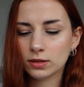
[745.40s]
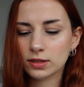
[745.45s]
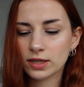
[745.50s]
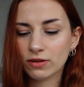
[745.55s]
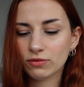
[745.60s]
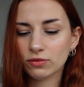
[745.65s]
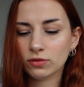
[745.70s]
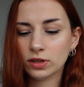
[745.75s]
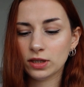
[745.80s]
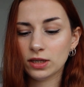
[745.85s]

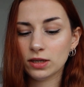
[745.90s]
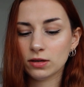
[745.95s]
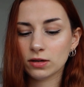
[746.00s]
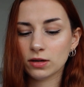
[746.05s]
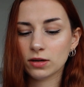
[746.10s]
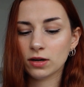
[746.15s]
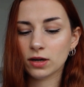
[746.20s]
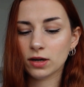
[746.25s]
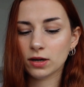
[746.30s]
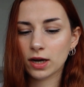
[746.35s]
Definitely
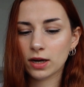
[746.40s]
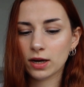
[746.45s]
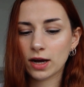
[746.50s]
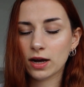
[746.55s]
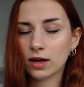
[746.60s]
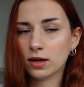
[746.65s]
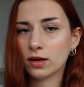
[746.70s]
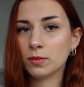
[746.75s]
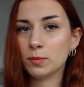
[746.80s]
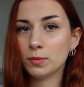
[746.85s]

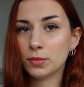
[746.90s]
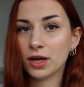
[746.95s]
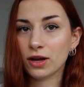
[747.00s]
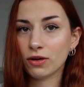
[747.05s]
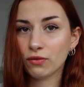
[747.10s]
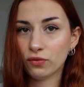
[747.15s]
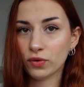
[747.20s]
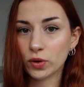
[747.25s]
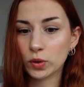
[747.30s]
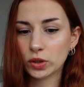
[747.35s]
a
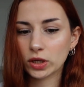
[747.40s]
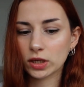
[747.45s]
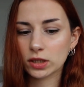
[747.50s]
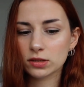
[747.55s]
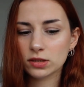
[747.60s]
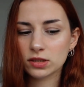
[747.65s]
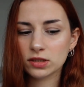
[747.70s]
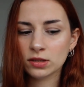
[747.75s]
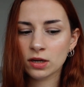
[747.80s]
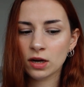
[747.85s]
big
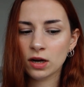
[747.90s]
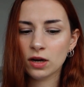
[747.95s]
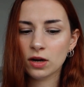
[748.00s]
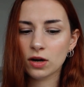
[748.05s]
focus